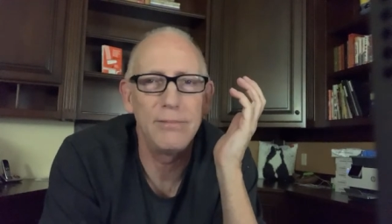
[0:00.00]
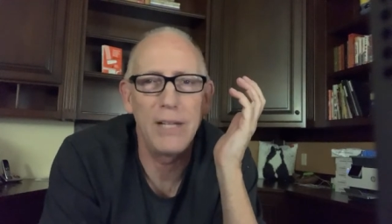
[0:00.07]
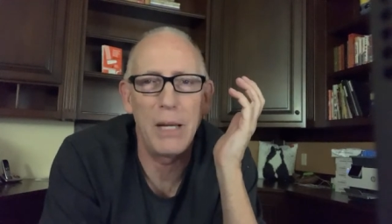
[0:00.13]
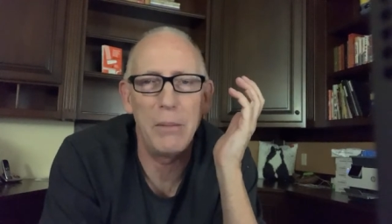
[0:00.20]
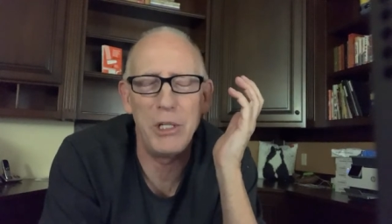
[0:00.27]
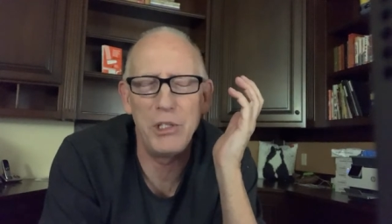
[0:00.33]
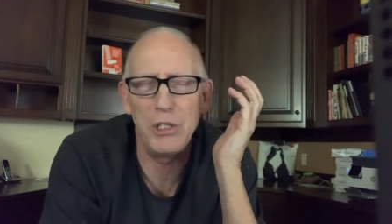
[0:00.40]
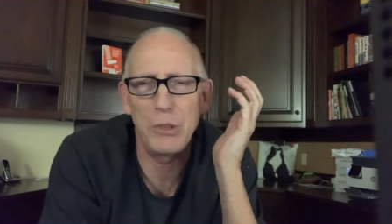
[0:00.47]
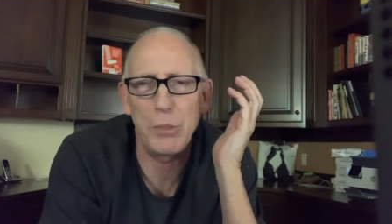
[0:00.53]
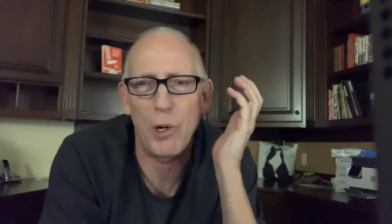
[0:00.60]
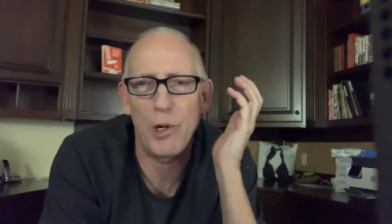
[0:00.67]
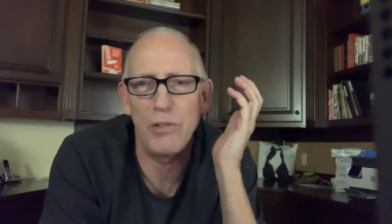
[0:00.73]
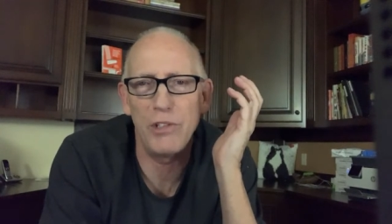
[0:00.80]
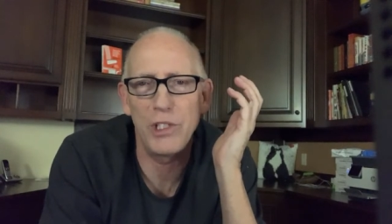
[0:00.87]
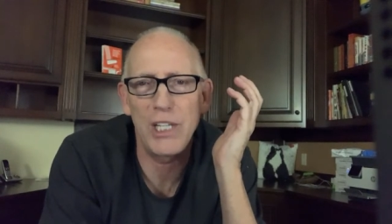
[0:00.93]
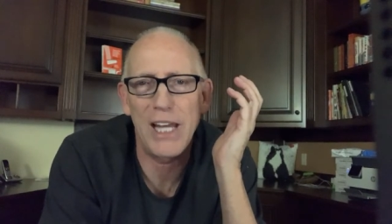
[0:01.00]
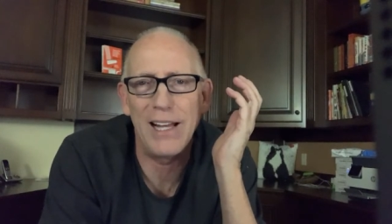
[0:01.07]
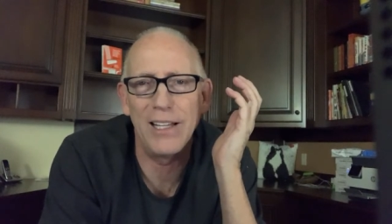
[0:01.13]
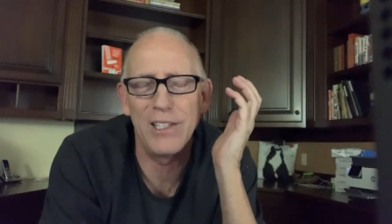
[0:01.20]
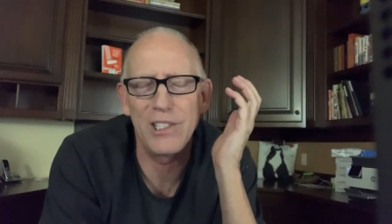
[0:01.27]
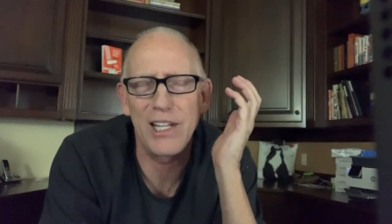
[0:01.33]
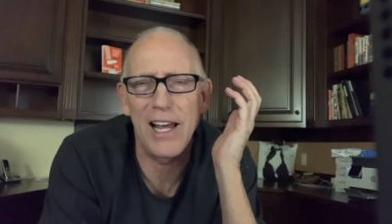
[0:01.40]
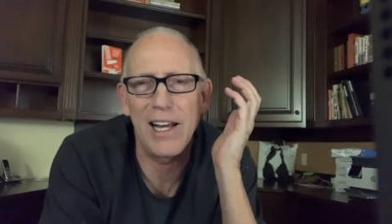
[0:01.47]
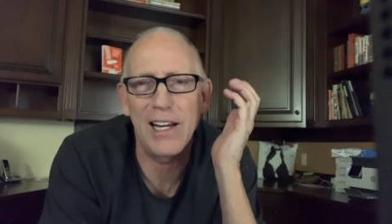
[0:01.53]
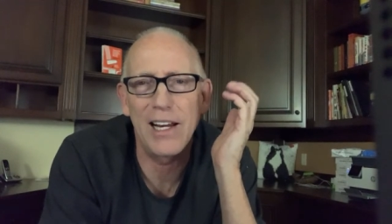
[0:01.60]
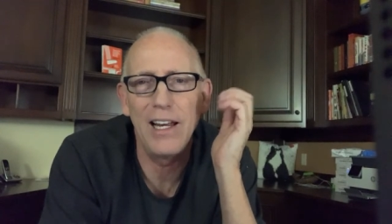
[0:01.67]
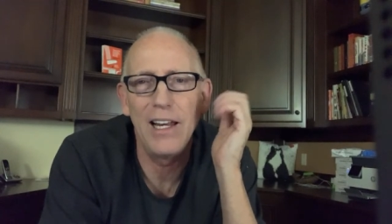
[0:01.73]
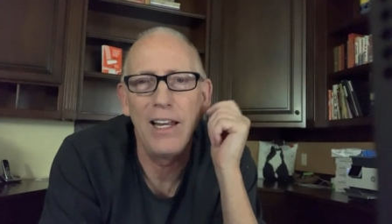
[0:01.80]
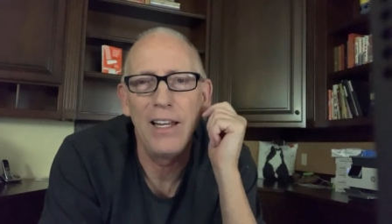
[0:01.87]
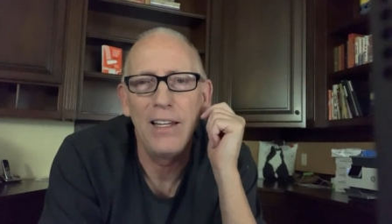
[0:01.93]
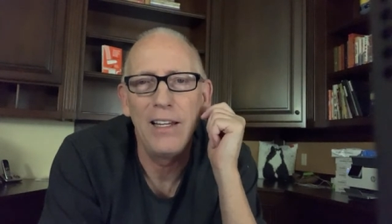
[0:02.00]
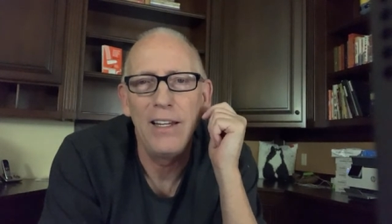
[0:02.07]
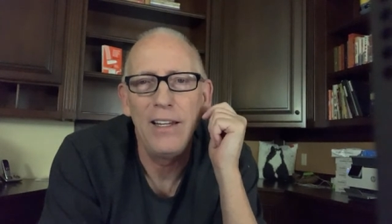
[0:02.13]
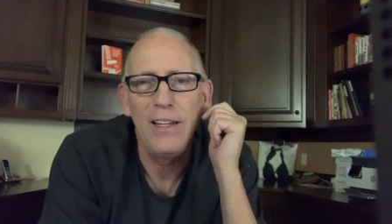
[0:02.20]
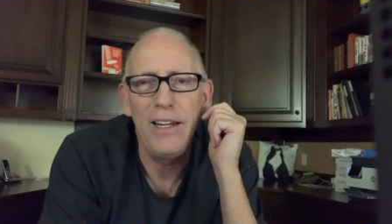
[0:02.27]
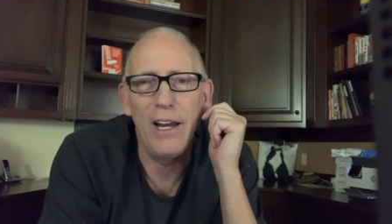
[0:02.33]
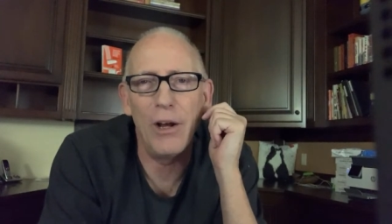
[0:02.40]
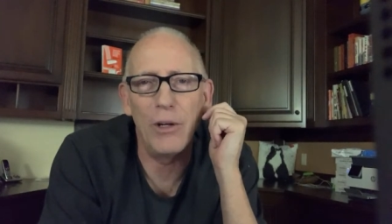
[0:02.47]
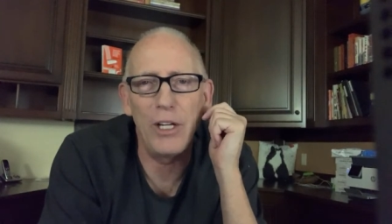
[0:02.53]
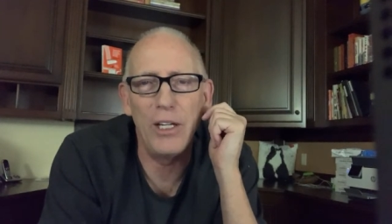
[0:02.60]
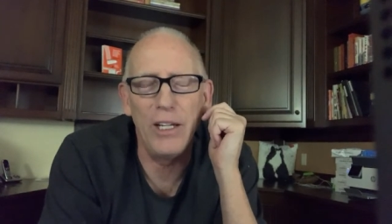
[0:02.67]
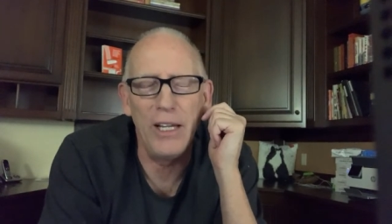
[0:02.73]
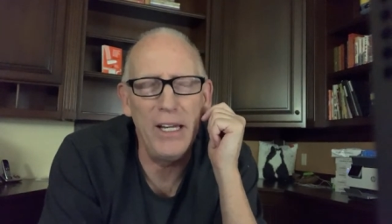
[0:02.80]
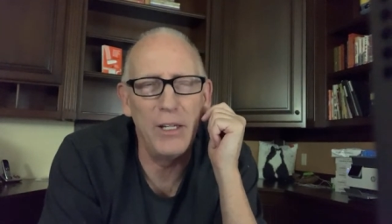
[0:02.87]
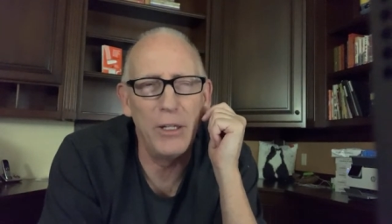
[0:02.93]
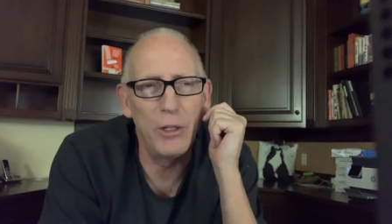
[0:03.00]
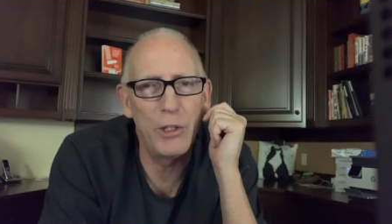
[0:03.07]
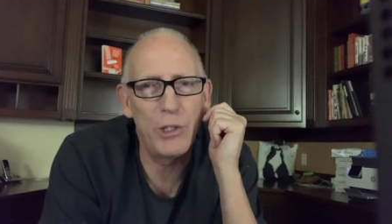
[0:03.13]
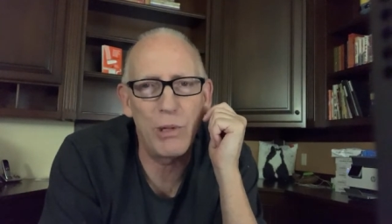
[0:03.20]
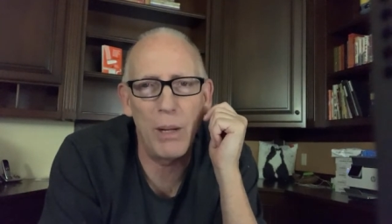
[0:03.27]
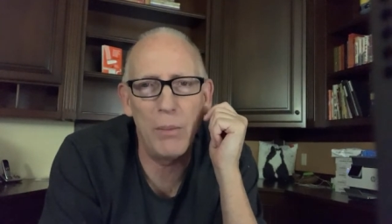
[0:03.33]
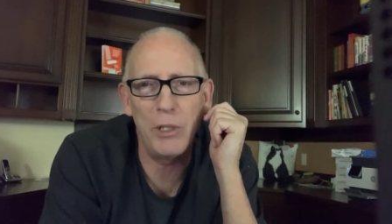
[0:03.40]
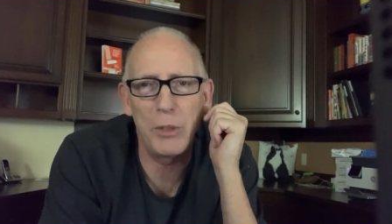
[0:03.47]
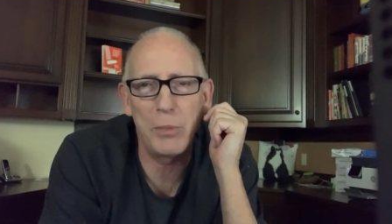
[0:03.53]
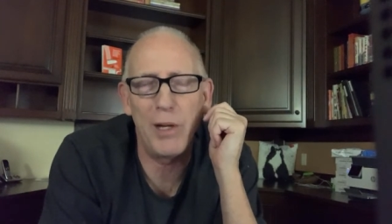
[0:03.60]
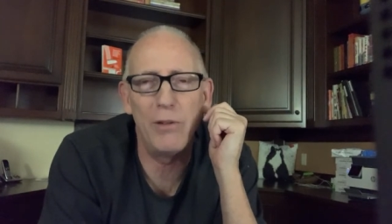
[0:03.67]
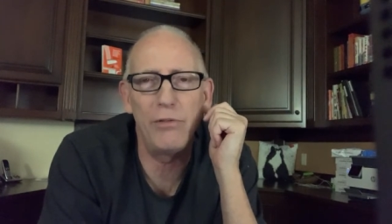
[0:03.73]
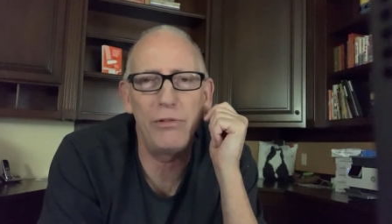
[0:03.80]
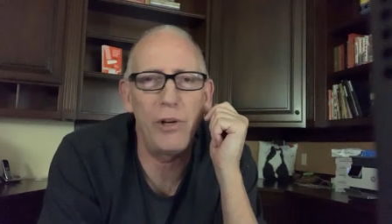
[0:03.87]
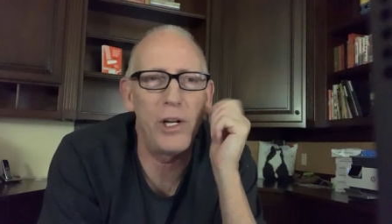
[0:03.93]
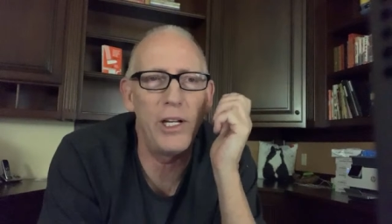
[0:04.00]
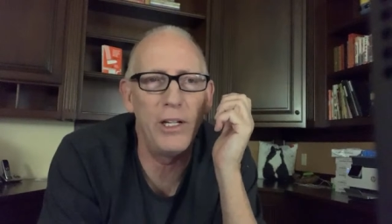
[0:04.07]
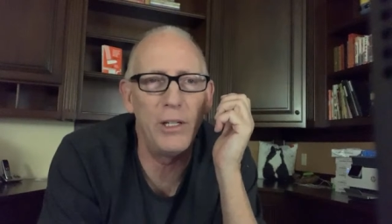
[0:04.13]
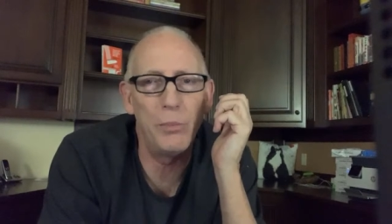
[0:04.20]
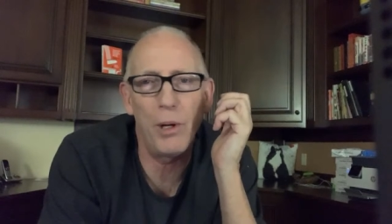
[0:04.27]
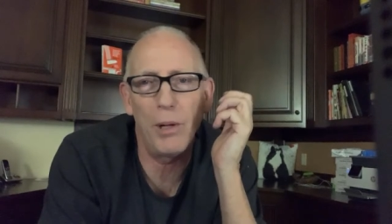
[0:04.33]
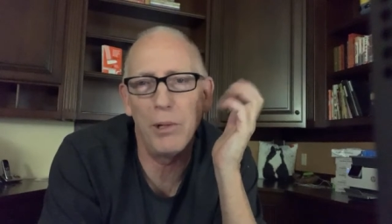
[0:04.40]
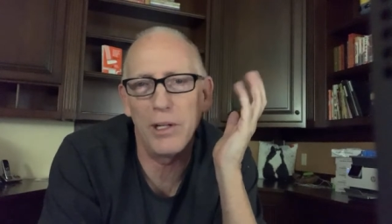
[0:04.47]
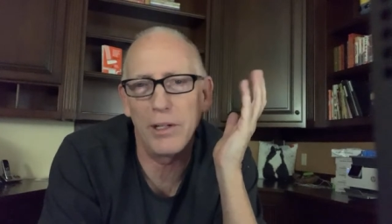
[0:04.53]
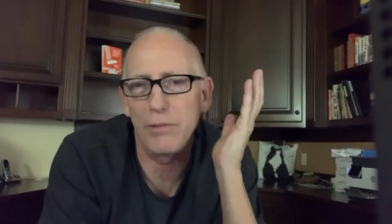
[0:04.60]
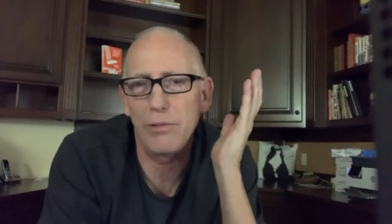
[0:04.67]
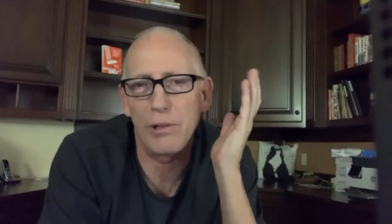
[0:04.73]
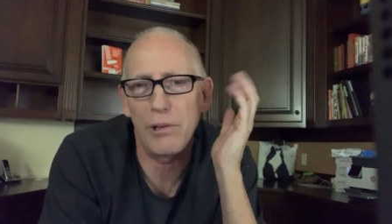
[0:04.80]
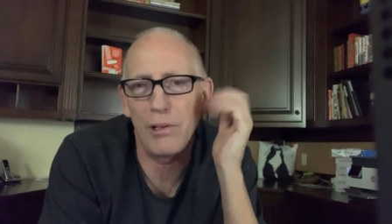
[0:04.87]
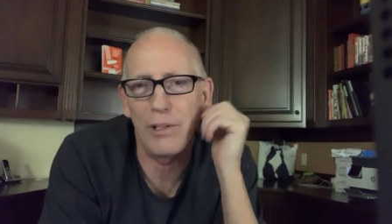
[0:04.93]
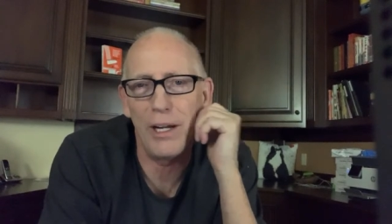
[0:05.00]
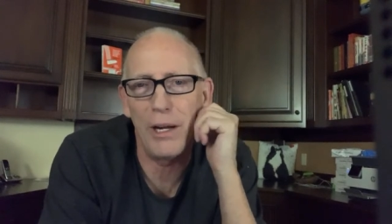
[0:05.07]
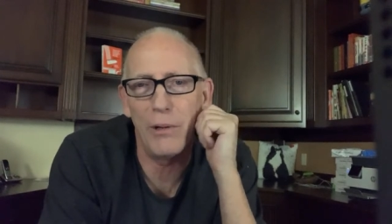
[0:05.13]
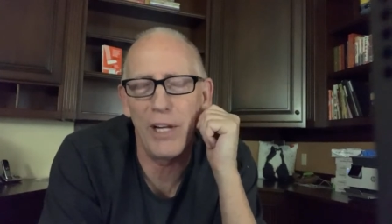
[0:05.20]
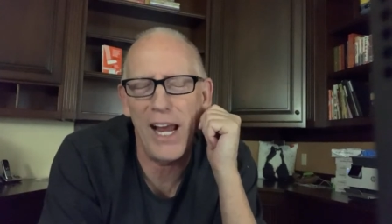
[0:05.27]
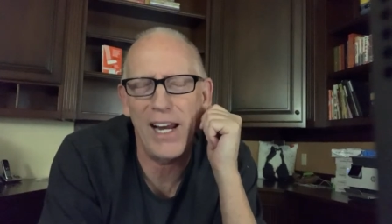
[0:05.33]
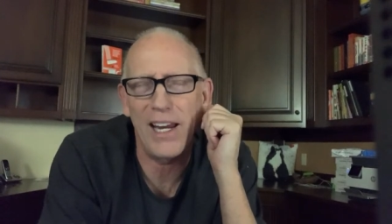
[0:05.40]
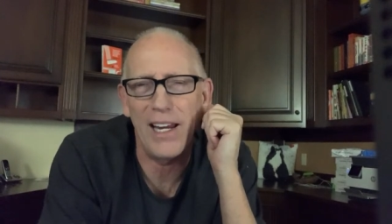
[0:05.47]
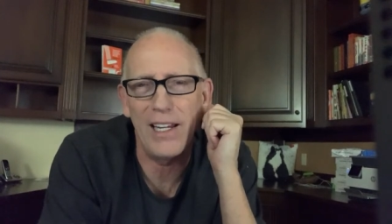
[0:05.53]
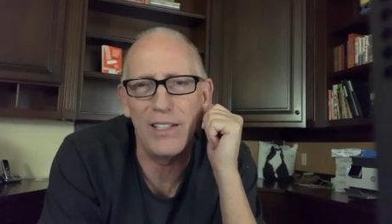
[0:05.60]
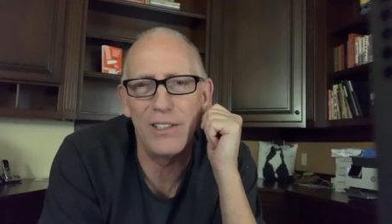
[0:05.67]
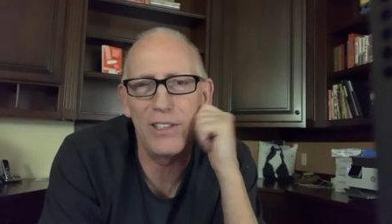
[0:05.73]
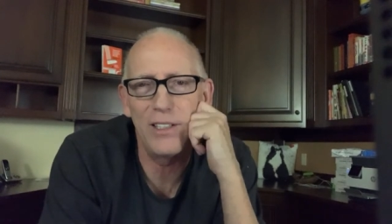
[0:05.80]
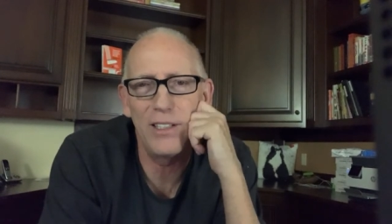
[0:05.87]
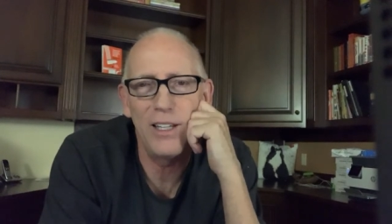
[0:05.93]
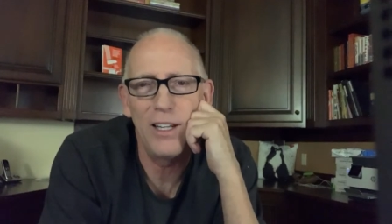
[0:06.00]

I mean, it's just part of his talent stack. You know, he, he Trump has been funny in public for, you know, decades.